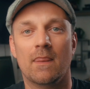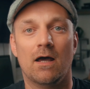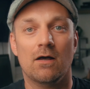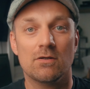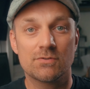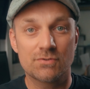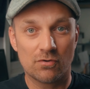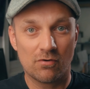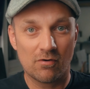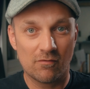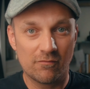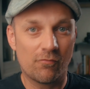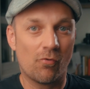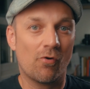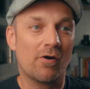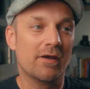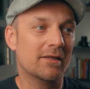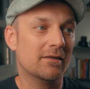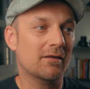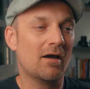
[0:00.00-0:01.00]
Also
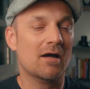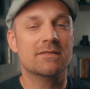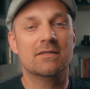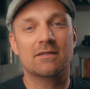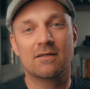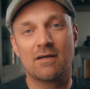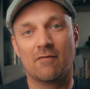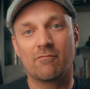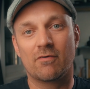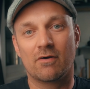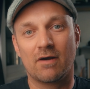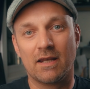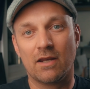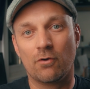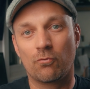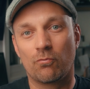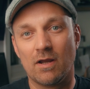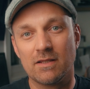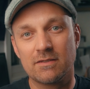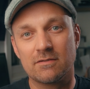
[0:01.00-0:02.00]
avoid not to cover any
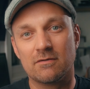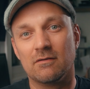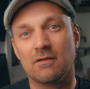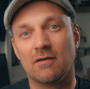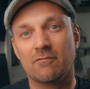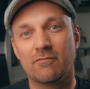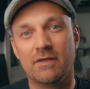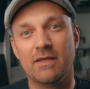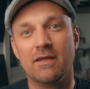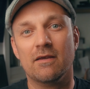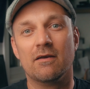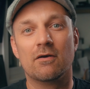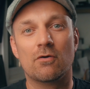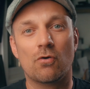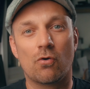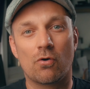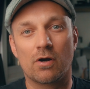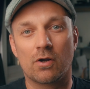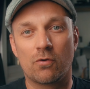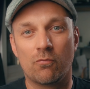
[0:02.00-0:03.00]
rental of gear
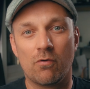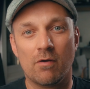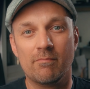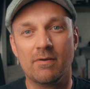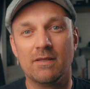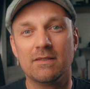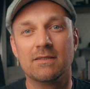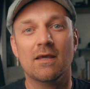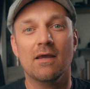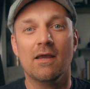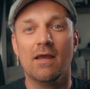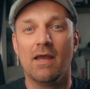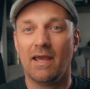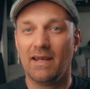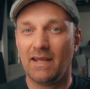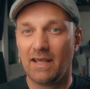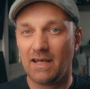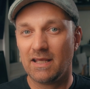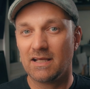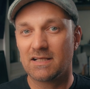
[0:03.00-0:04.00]
or equipment
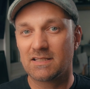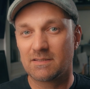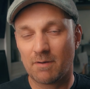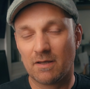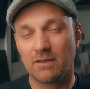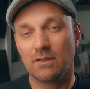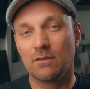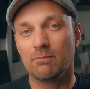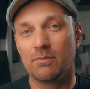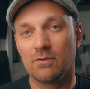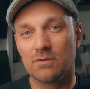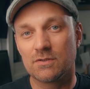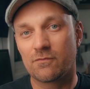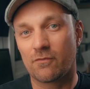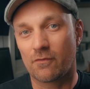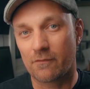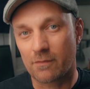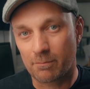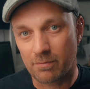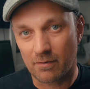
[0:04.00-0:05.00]
and any expendables
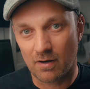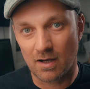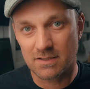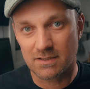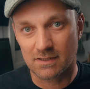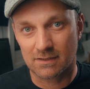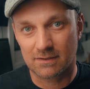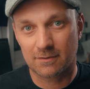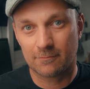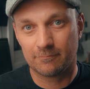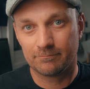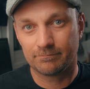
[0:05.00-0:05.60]
for the project.